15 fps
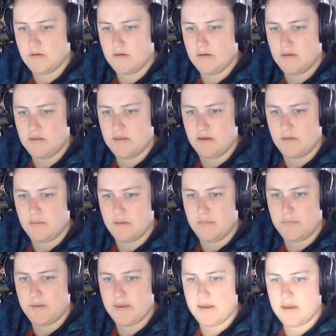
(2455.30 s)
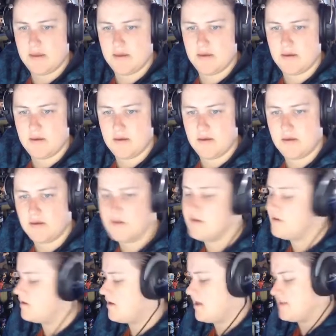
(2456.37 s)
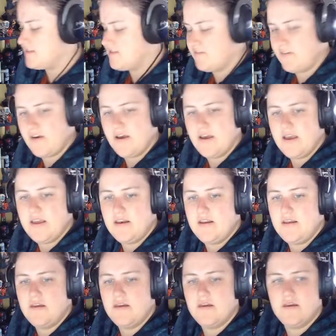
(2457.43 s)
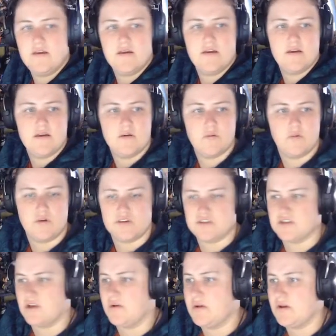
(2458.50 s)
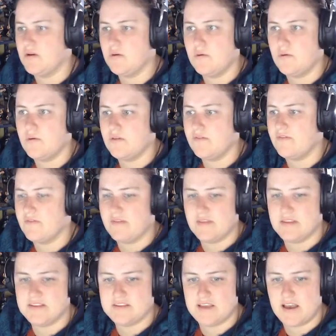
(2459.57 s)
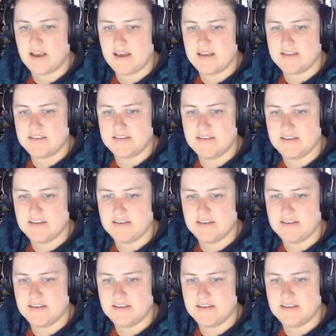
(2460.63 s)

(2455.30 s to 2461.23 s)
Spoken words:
They're a bit big. It's fine. We'll just go ignore the size.